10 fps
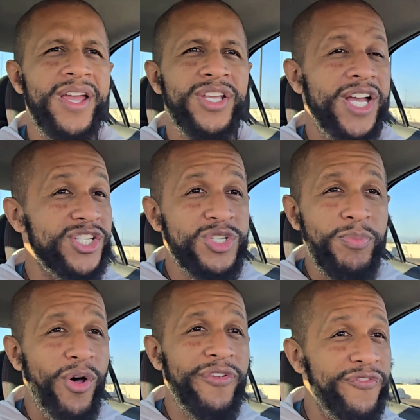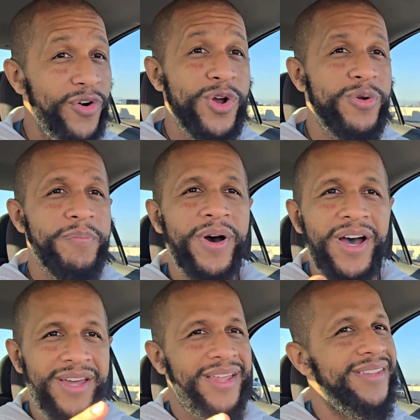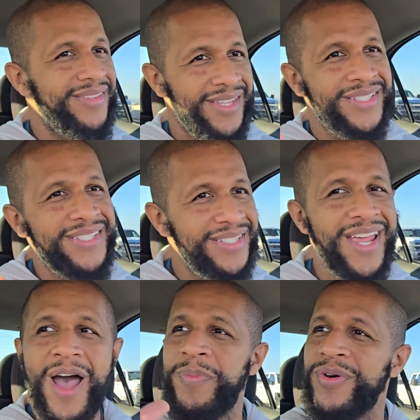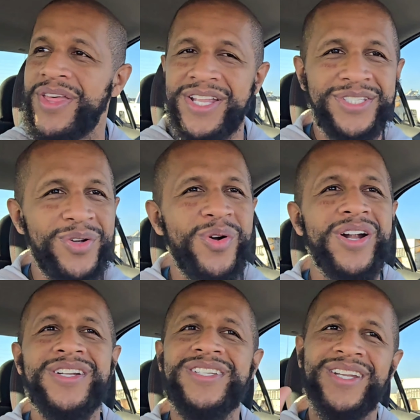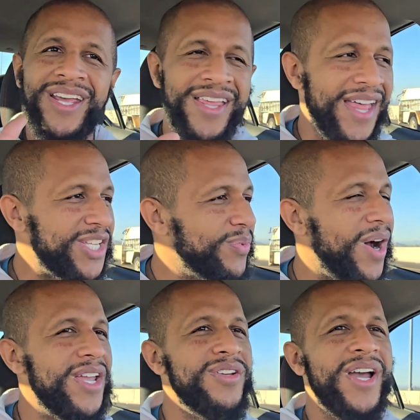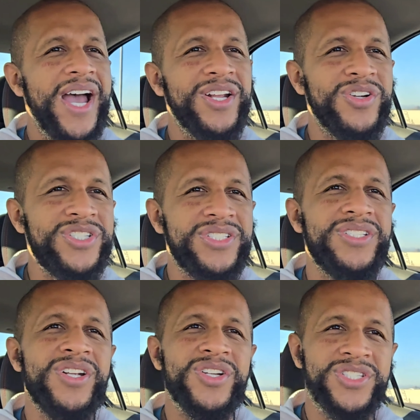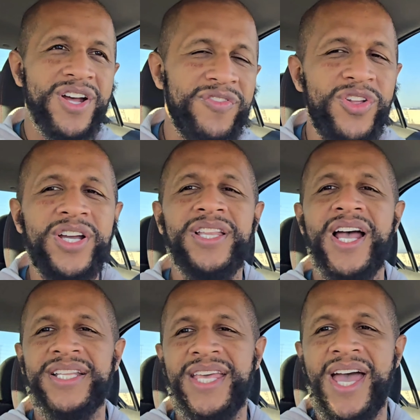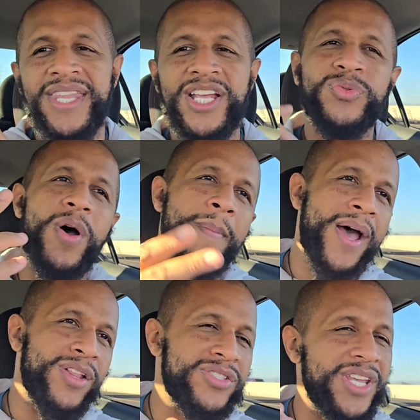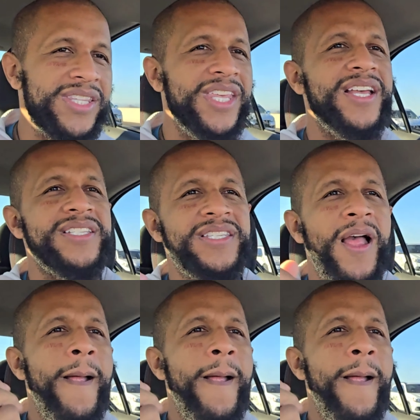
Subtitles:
You guys are both fruit, but this is an apple, that's an orange. That's why you got your stuff looking like that, and that's why mine looks like this.